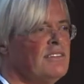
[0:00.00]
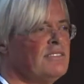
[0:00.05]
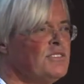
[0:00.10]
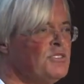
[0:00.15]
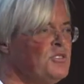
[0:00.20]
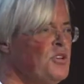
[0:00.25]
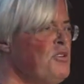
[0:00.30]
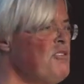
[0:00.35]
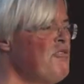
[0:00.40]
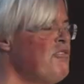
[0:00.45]

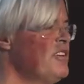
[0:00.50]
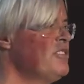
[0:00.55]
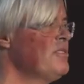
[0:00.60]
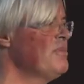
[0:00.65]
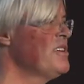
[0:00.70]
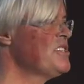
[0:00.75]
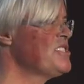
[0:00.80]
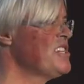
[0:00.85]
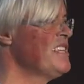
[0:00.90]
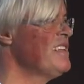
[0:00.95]
Do you think the
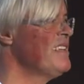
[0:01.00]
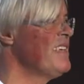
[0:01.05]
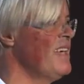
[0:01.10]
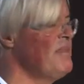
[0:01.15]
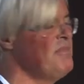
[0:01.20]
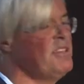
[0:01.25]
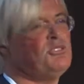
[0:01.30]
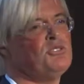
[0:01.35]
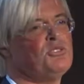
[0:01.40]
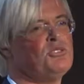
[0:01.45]
machine came
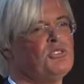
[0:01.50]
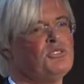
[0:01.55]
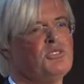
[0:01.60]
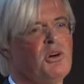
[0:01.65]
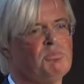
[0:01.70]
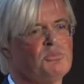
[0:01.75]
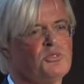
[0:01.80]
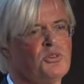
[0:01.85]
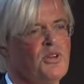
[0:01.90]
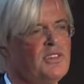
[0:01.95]
into the
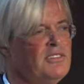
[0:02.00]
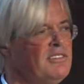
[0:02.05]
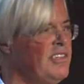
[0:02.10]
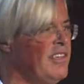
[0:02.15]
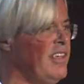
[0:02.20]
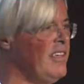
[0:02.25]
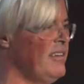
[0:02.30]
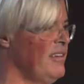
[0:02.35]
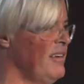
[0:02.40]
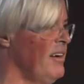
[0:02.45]
top
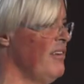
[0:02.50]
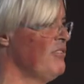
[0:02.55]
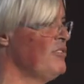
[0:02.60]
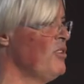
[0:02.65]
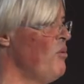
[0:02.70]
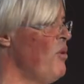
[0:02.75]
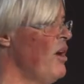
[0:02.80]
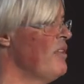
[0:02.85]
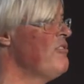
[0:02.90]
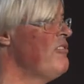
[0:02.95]
20 of the
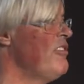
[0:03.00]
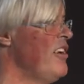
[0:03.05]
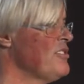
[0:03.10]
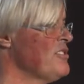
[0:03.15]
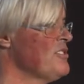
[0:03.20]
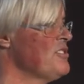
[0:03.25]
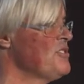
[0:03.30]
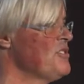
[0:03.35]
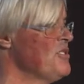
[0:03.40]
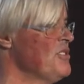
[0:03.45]

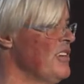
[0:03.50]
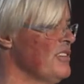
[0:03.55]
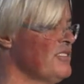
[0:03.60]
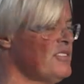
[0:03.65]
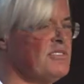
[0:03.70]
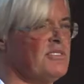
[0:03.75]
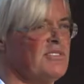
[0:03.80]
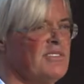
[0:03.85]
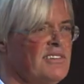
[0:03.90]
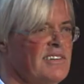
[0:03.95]
1,000 students?
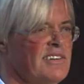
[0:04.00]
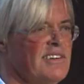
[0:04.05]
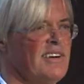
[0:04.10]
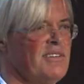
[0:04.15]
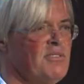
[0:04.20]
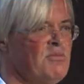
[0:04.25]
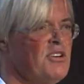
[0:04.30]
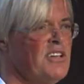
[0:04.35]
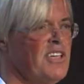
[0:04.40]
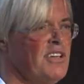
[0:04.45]

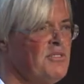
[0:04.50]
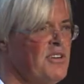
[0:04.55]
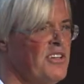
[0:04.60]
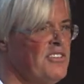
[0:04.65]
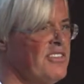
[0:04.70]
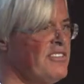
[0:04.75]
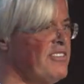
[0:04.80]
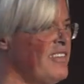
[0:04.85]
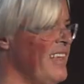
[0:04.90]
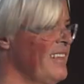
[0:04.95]
Who can raise
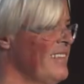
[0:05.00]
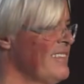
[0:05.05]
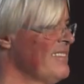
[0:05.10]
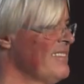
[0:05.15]
his hand?